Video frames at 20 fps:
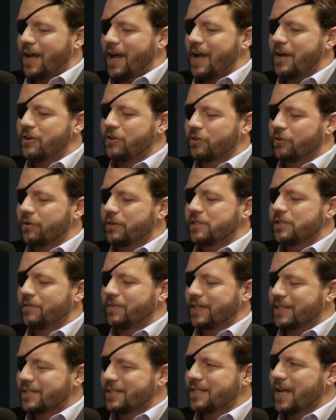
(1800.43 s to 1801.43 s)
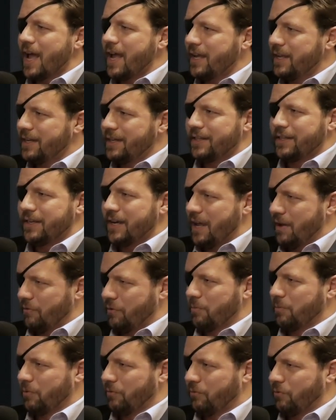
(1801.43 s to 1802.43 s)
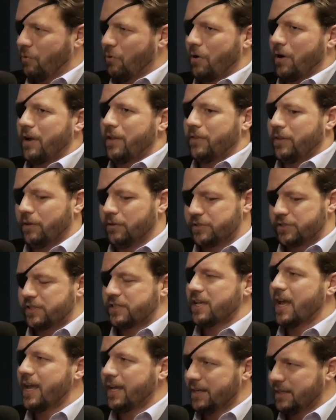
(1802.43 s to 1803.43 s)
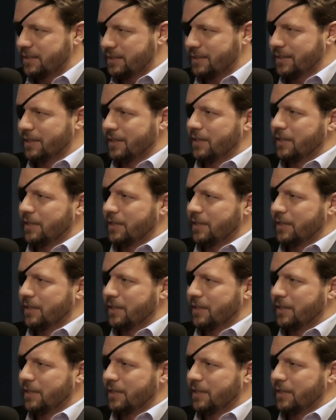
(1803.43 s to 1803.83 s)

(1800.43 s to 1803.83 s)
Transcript: higher degrees of anxiety than ever before, and they'll cite